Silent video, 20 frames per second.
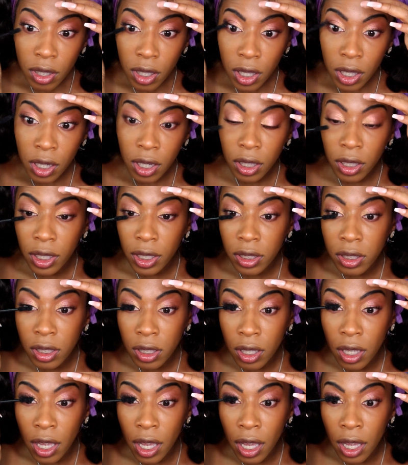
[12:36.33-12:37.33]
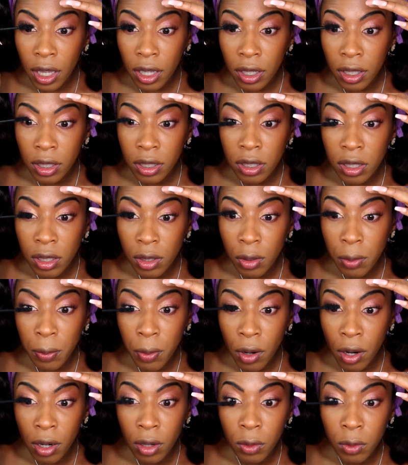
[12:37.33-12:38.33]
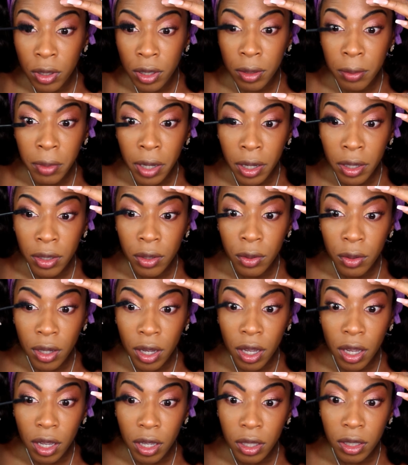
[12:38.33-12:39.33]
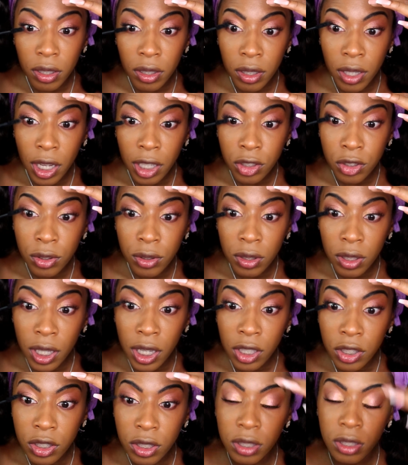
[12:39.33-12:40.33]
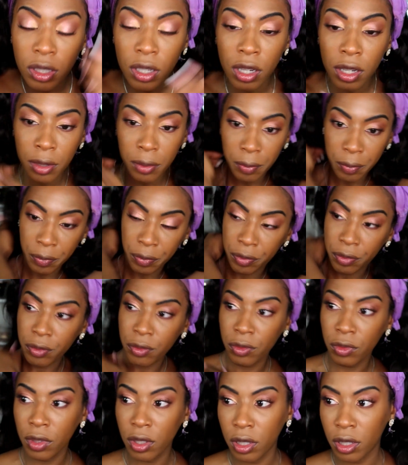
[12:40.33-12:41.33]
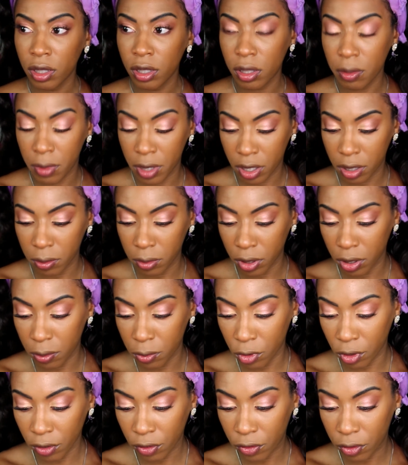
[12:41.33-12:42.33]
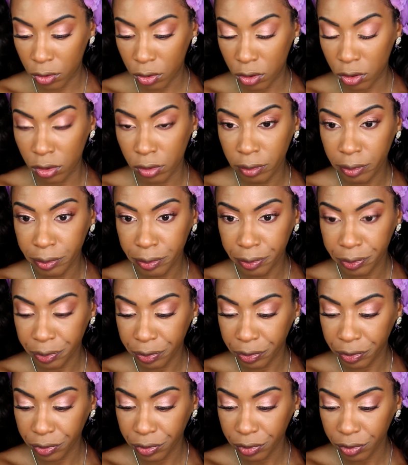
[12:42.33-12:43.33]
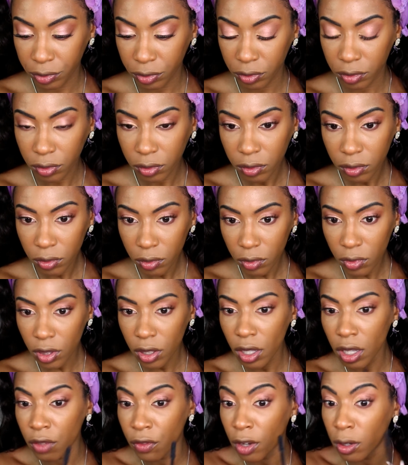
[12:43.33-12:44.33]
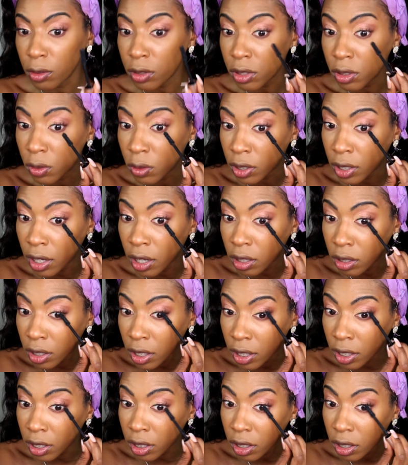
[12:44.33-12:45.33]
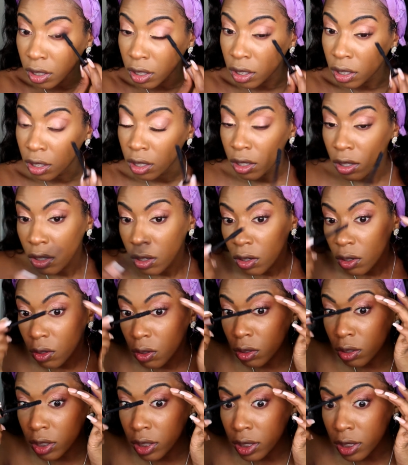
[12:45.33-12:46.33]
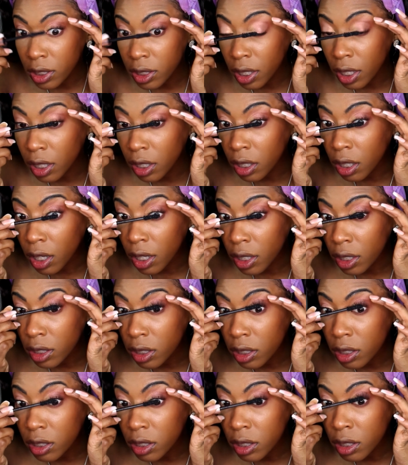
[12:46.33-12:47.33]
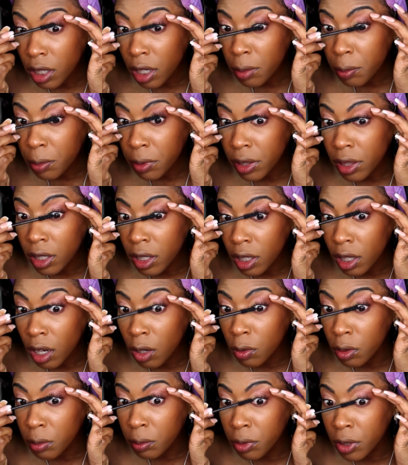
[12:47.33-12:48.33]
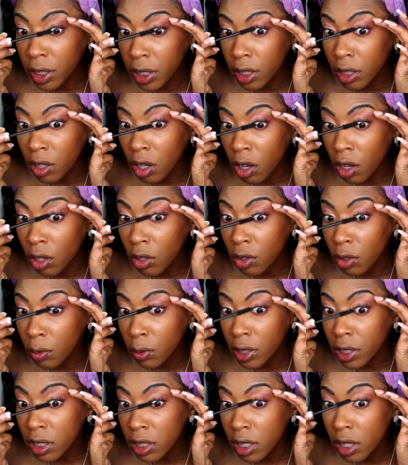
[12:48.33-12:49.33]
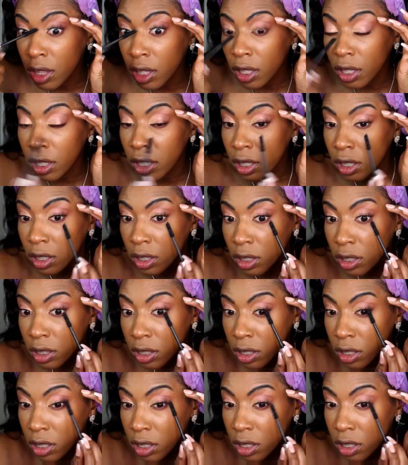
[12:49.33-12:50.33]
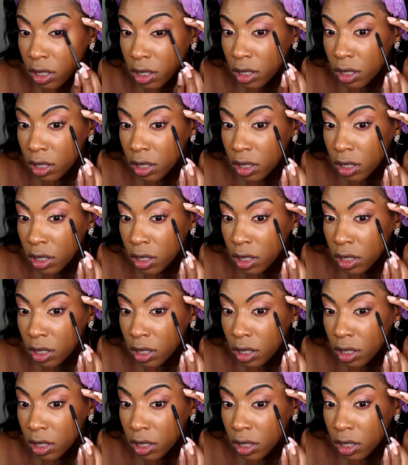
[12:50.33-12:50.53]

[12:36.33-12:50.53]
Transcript: And I like to add it to the part where my natural lashes are to make them look more full. If I was going out like on a date night type of thing, I would bring it all the way to the end.